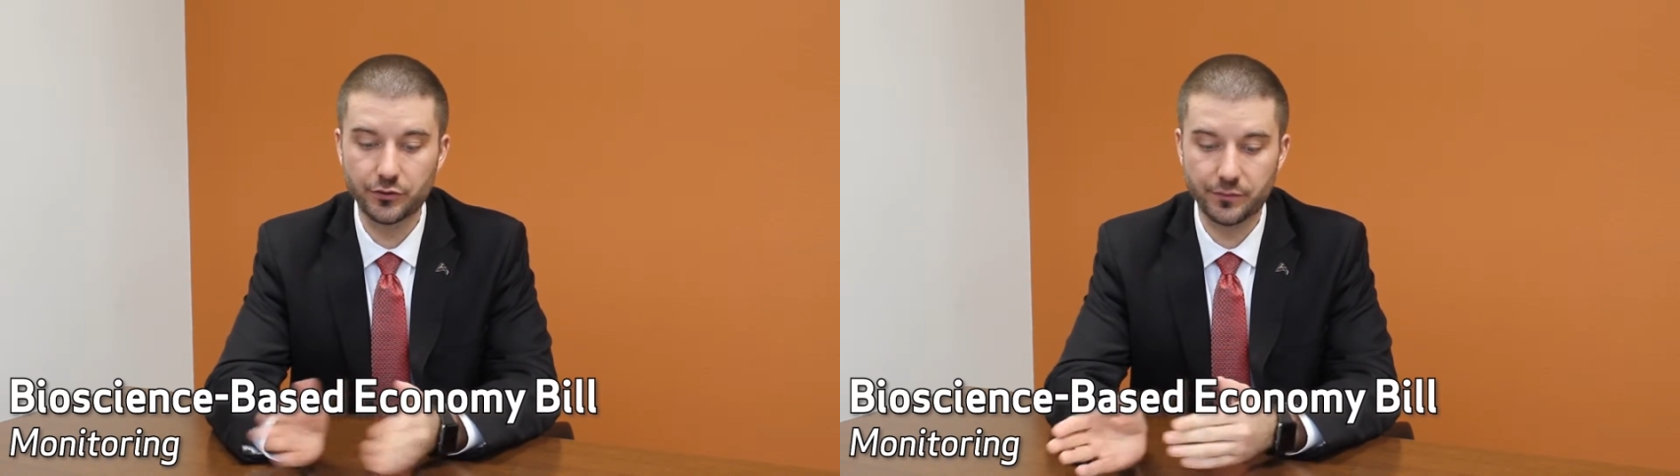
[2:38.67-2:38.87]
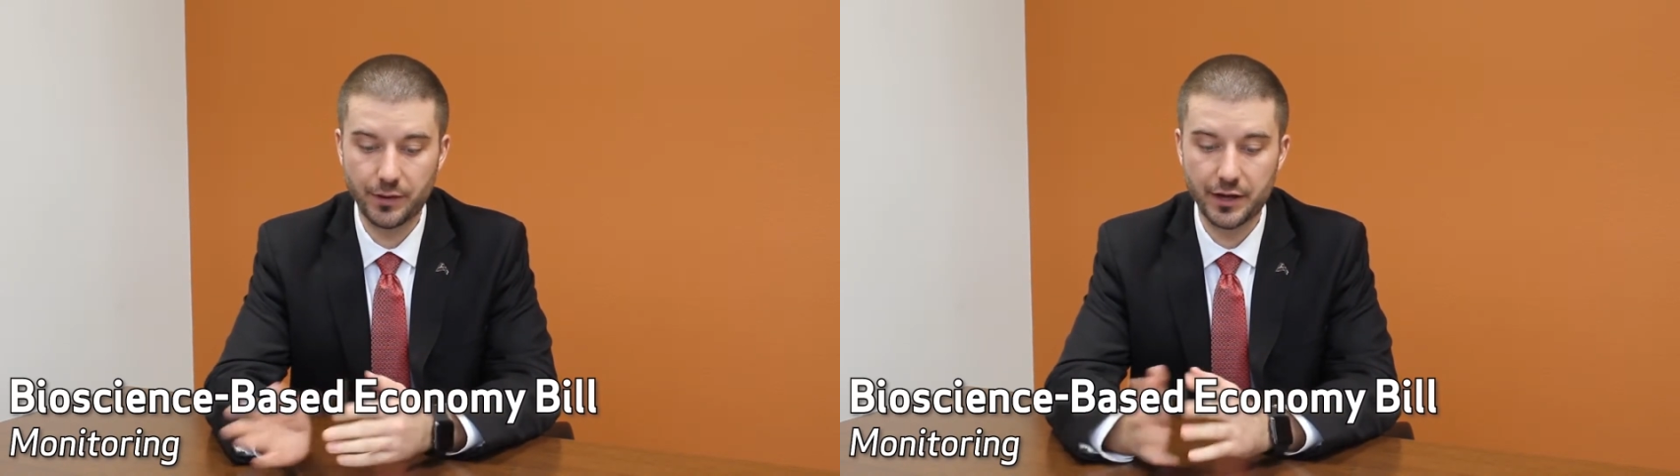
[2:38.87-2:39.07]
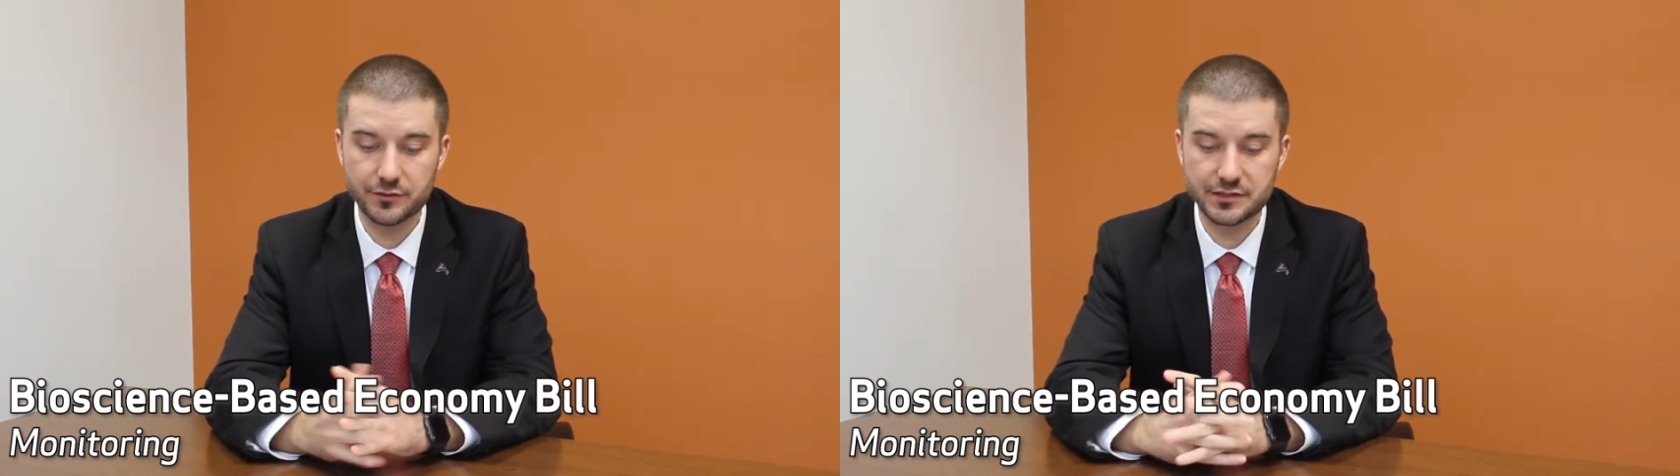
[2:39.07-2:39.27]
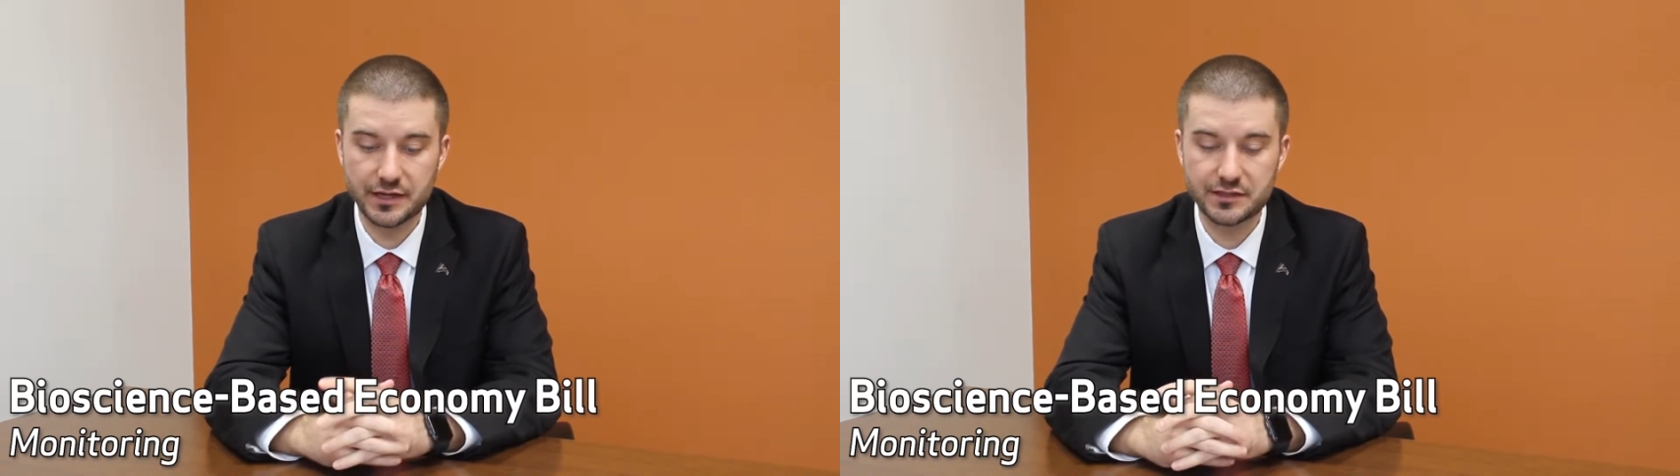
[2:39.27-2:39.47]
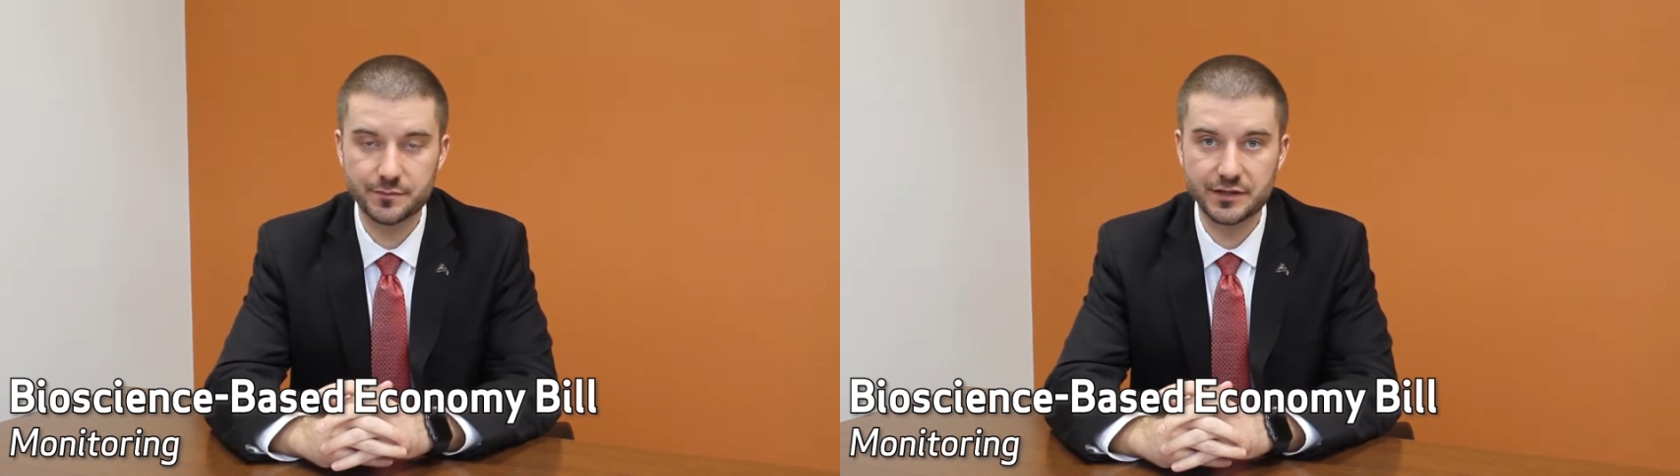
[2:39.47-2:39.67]
with
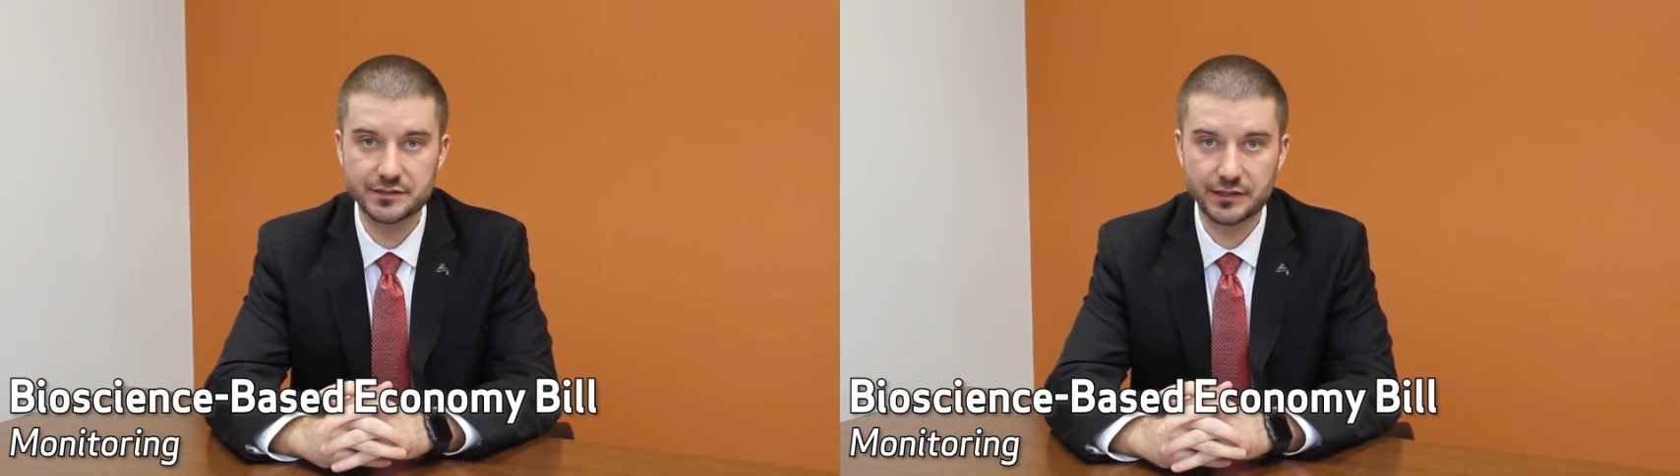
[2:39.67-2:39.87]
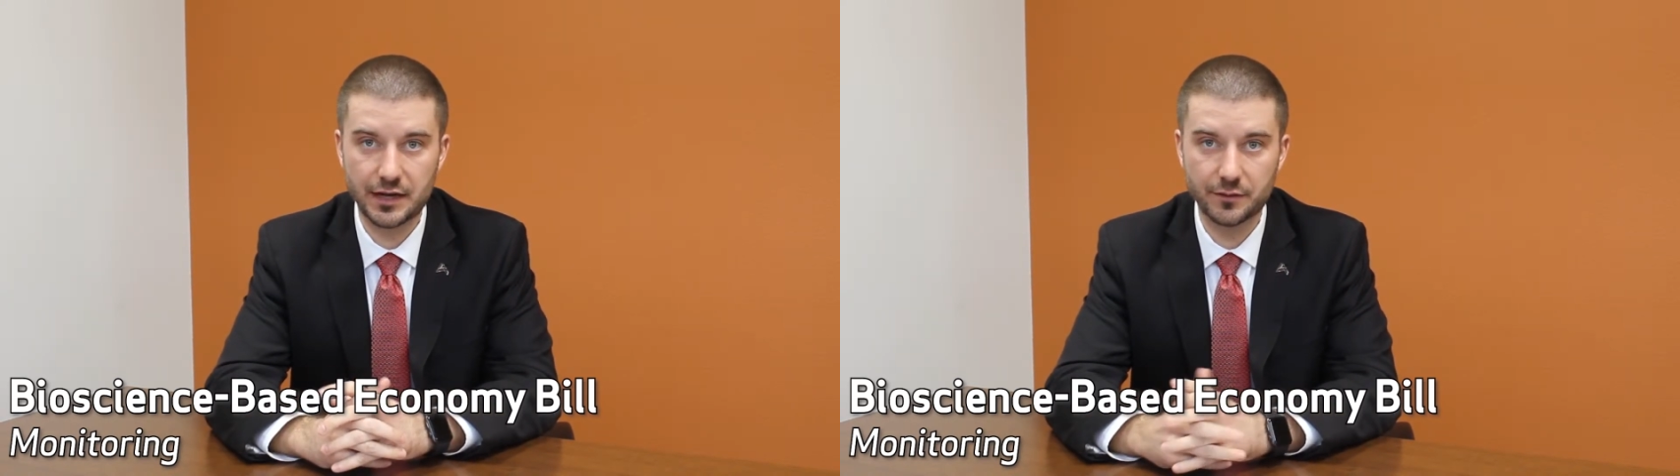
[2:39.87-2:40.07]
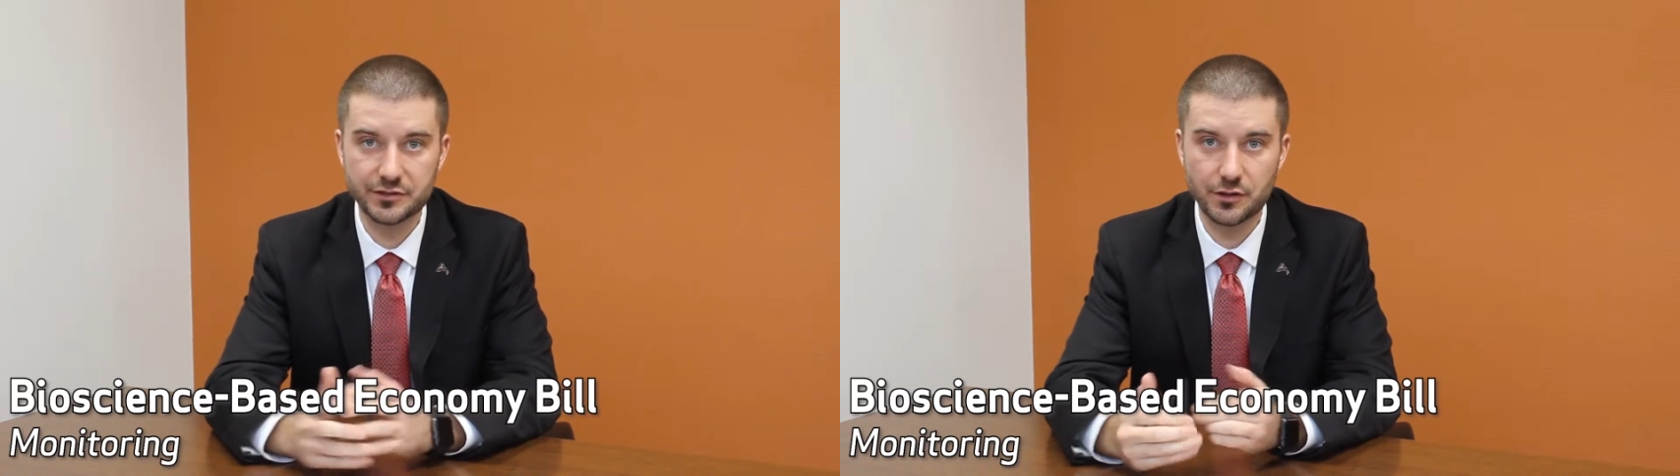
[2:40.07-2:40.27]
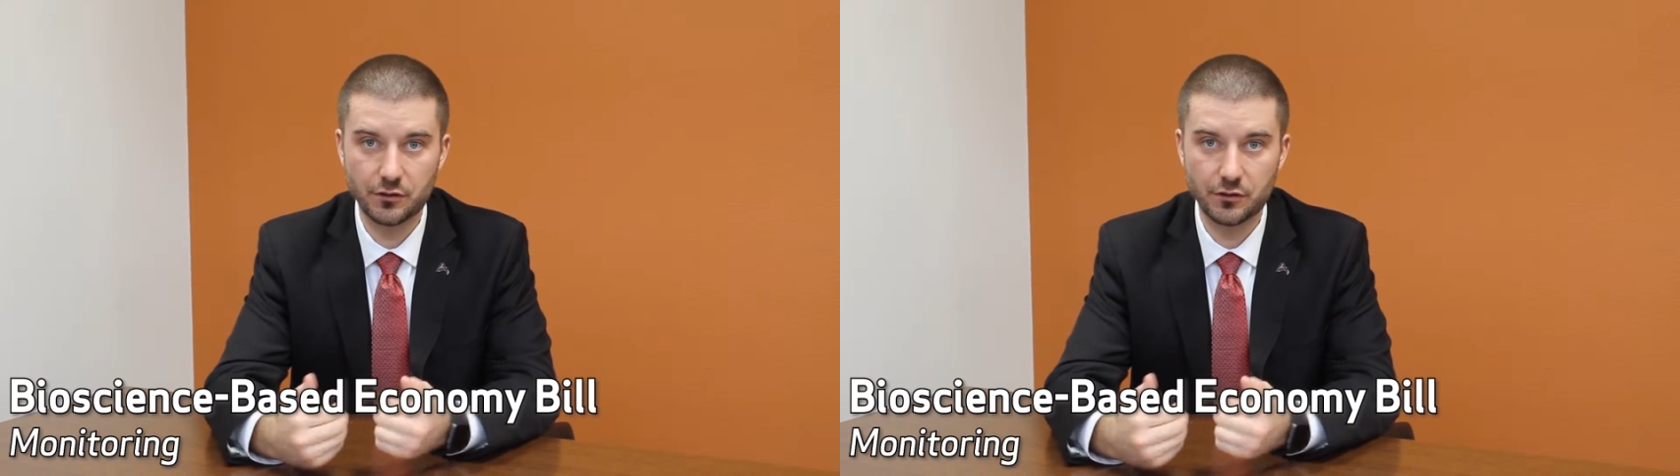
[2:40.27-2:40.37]
bioscience-based economies,